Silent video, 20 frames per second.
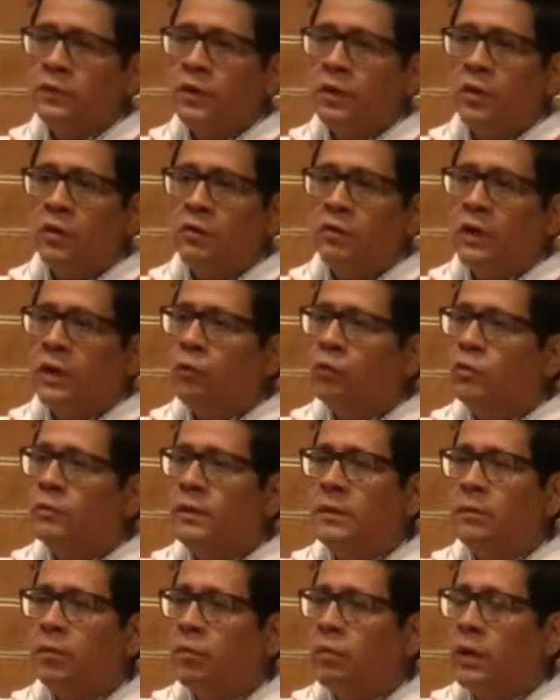You know, I
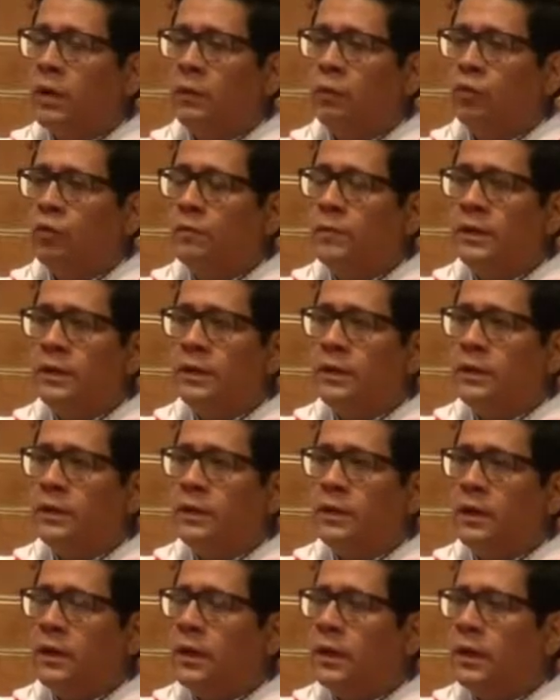would be, I would
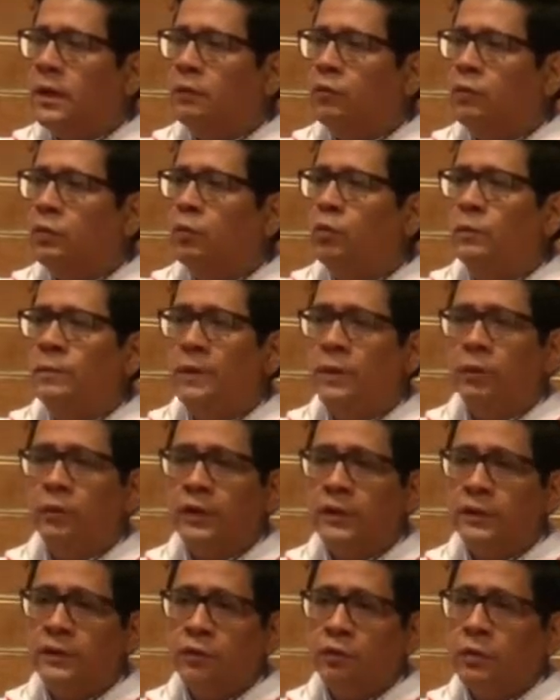be, uh, we would be
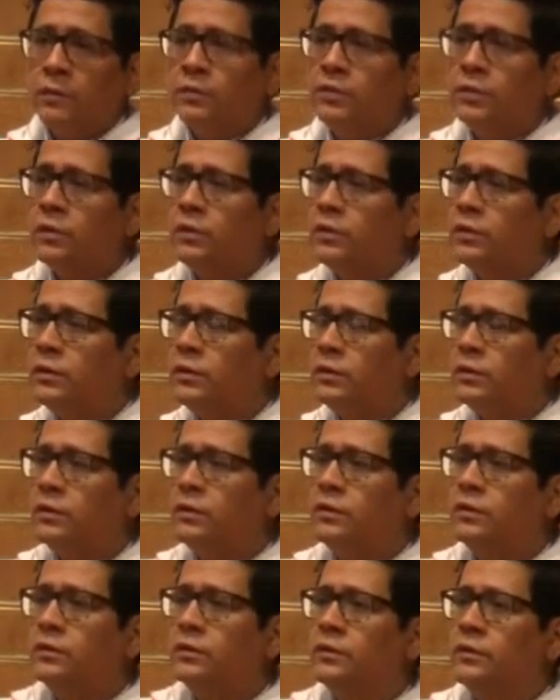reading
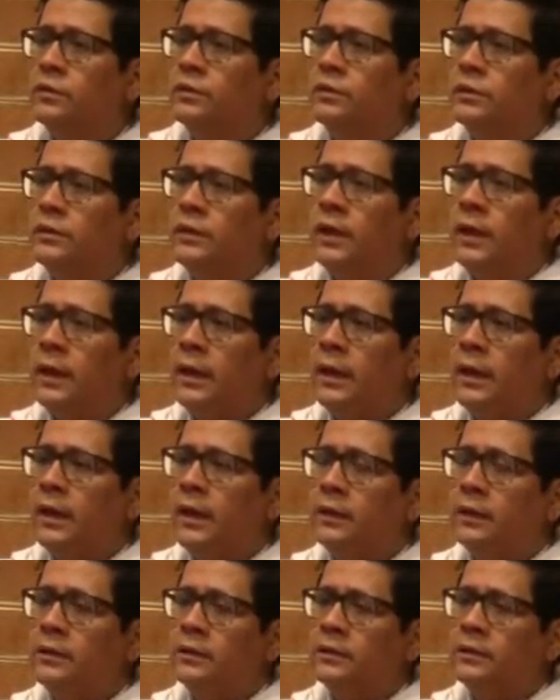scriptures,
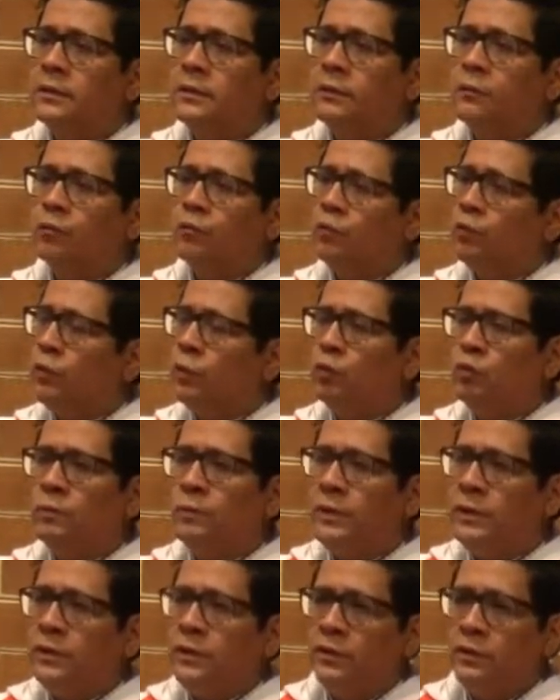and we
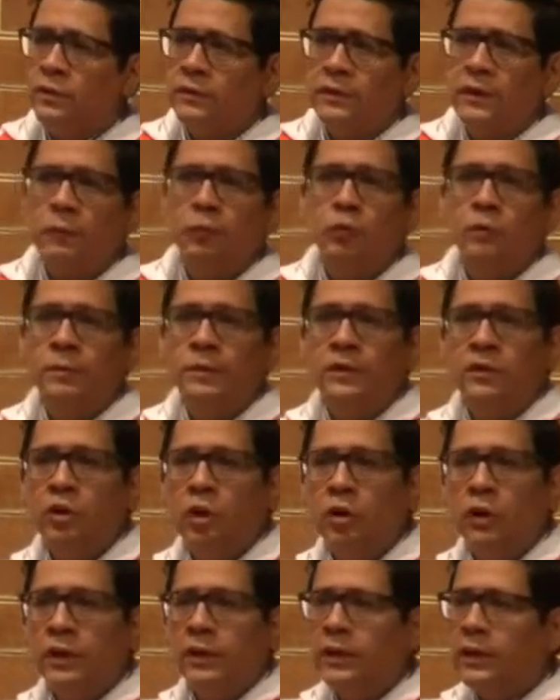would be just, I would be
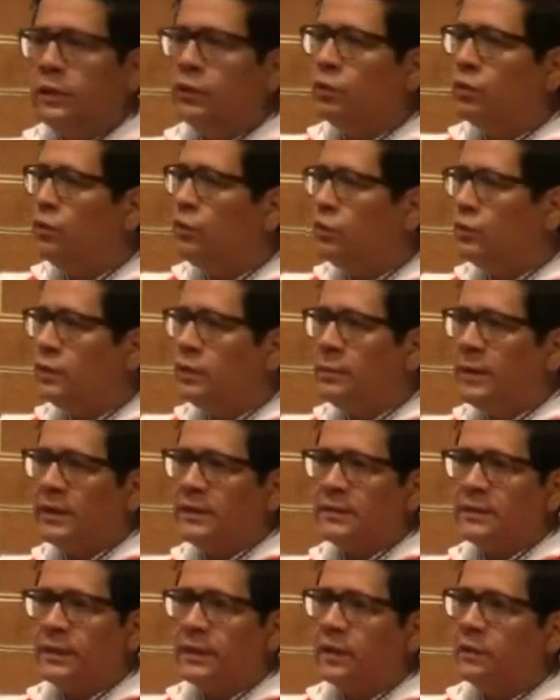talking, introducing
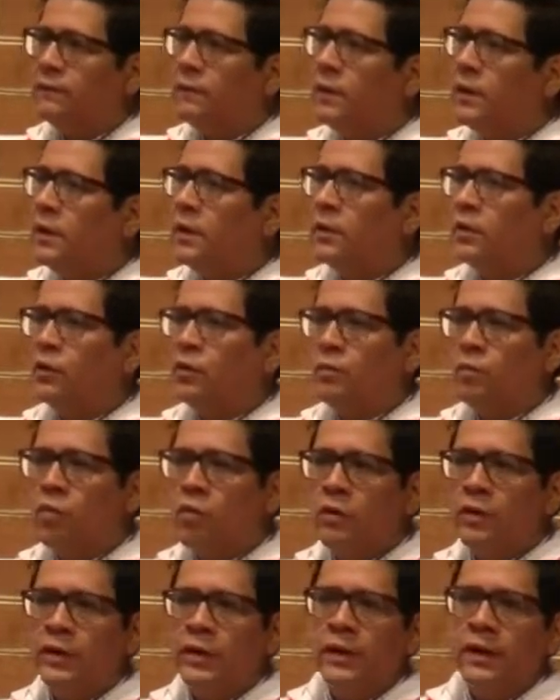myself. Good
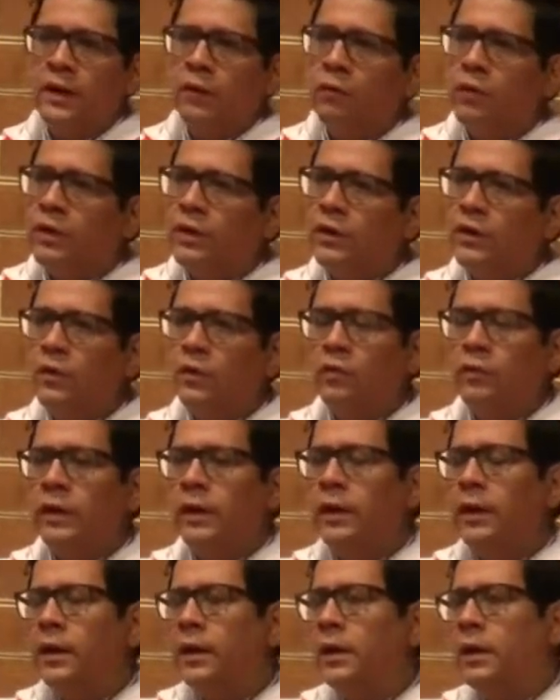morning, how are you?
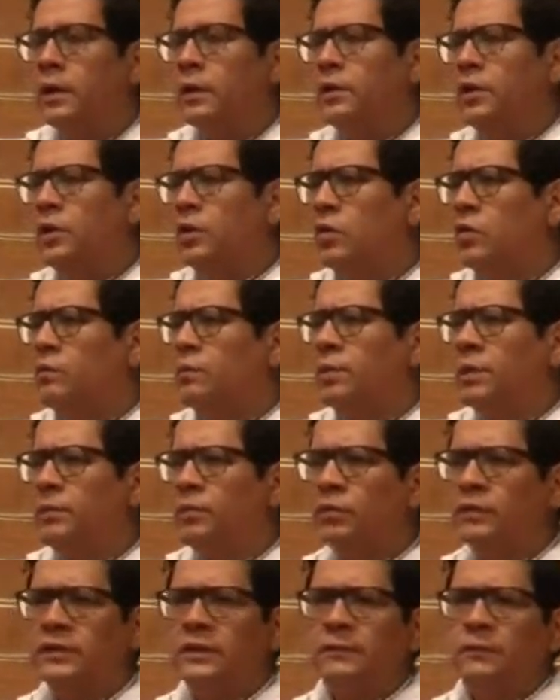And you know,
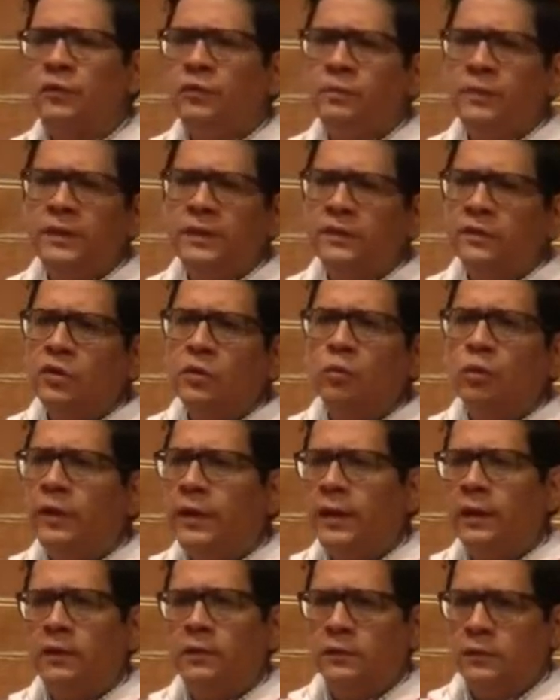people seem to be
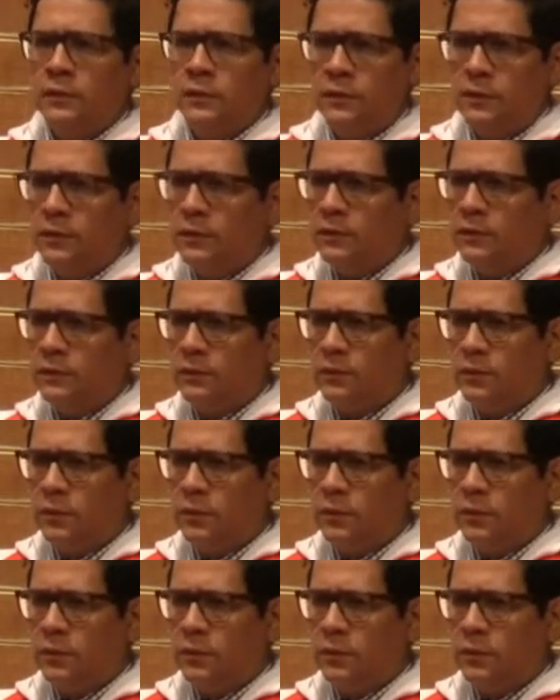somewhere else.